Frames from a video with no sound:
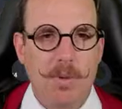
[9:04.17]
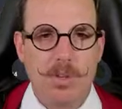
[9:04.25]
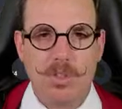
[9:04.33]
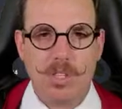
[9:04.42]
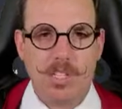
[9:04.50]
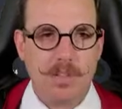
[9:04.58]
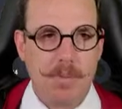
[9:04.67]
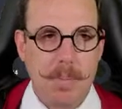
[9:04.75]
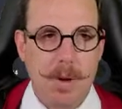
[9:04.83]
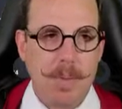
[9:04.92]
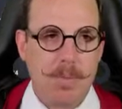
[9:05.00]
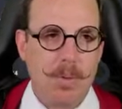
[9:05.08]
So these are some of the
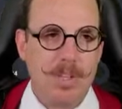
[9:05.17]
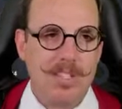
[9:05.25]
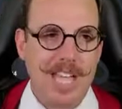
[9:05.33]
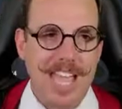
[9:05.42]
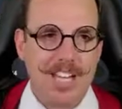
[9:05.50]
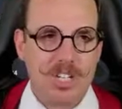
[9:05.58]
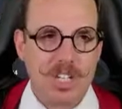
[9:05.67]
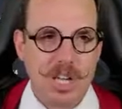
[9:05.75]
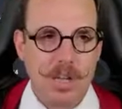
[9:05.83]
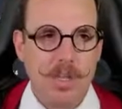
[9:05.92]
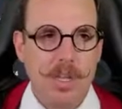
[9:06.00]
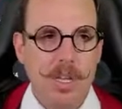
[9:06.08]
popular ones:
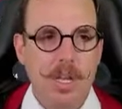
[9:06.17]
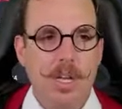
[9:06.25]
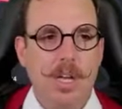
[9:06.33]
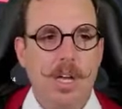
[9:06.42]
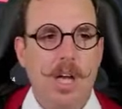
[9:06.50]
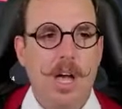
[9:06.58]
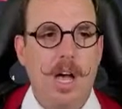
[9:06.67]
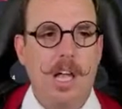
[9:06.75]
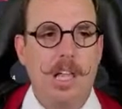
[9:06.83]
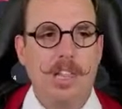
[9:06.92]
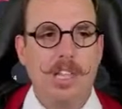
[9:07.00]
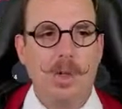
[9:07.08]
Eggshell,
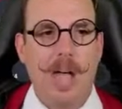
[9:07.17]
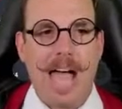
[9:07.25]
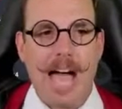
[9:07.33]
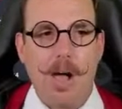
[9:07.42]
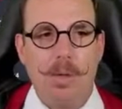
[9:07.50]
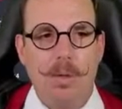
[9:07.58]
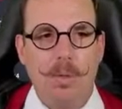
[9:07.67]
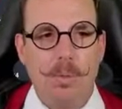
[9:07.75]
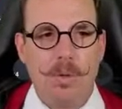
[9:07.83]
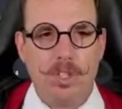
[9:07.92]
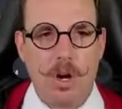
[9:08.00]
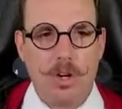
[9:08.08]
Little Owl
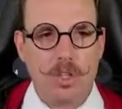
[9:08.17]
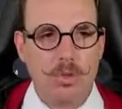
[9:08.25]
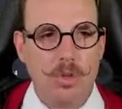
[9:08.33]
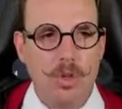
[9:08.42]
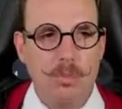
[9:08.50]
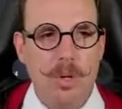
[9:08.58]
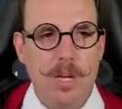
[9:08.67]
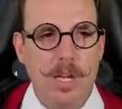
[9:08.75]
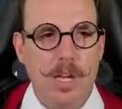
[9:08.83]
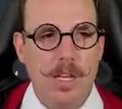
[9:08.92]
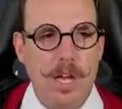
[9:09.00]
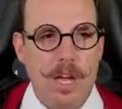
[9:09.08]
with Dark Swoop,
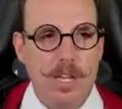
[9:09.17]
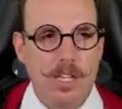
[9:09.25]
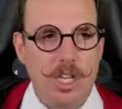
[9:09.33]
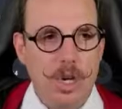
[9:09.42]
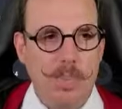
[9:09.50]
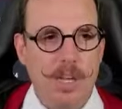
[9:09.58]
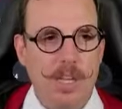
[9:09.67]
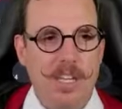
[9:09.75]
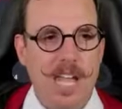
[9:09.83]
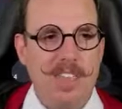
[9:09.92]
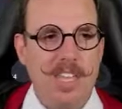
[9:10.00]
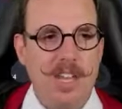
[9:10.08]
Cupid,
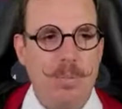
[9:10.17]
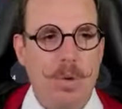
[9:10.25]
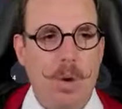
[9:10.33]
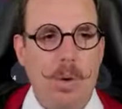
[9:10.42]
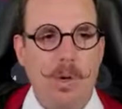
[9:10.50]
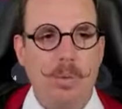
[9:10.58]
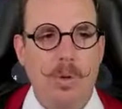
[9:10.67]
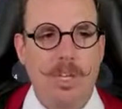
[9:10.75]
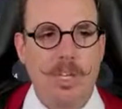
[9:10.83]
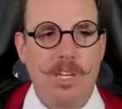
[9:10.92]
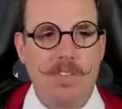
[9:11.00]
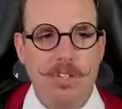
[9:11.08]
and then we're
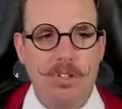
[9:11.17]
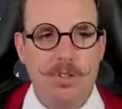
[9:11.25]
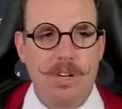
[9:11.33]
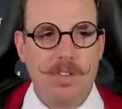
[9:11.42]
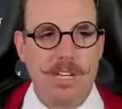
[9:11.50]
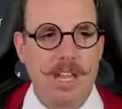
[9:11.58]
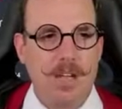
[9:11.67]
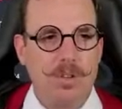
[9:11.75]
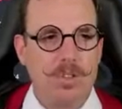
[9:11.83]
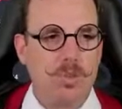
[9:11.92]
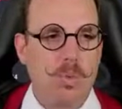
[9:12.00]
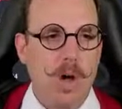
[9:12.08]
looking for 2 different
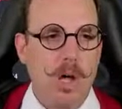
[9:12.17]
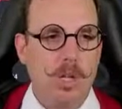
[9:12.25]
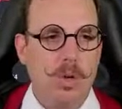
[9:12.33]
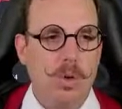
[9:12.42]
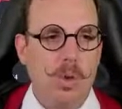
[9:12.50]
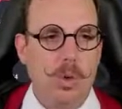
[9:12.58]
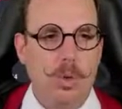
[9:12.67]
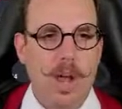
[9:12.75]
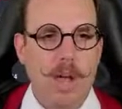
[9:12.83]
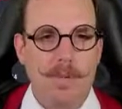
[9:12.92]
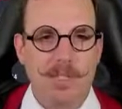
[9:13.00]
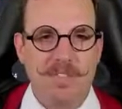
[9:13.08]
tails: Swallow or
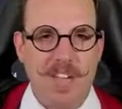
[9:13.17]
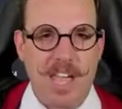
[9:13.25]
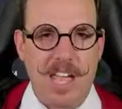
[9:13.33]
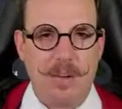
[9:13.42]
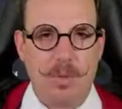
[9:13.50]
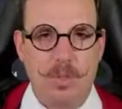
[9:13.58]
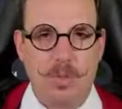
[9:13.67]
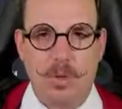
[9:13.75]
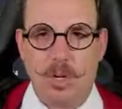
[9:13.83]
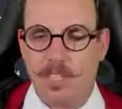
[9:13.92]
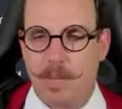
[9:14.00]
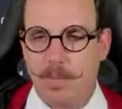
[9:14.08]
Grandma's Fan, which
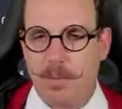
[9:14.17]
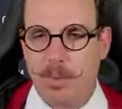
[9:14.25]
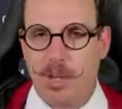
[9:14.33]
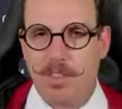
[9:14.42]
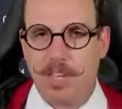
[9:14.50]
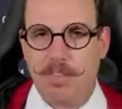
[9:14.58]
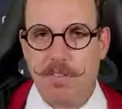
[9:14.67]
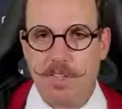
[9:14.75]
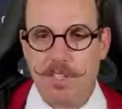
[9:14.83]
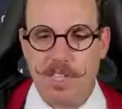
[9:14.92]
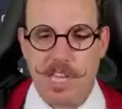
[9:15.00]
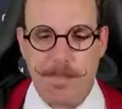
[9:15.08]
were acceptable, I think, for
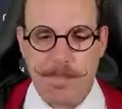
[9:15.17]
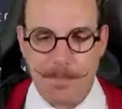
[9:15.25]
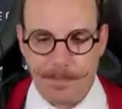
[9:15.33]
this team.